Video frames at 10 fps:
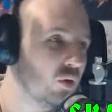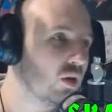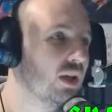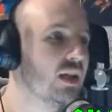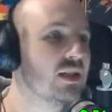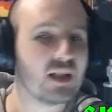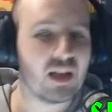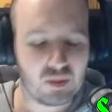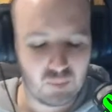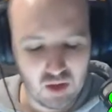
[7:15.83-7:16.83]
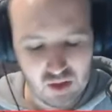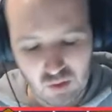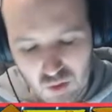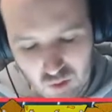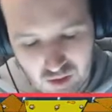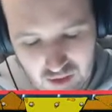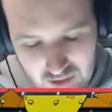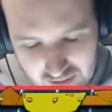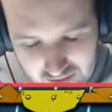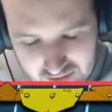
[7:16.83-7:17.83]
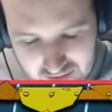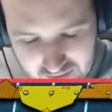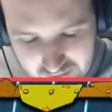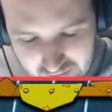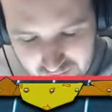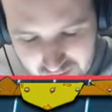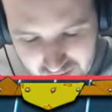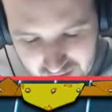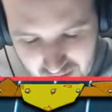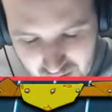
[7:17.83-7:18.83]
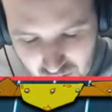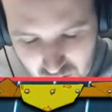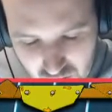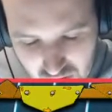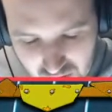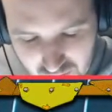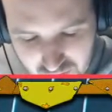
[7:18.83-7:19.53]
things as per usual. You know yourself.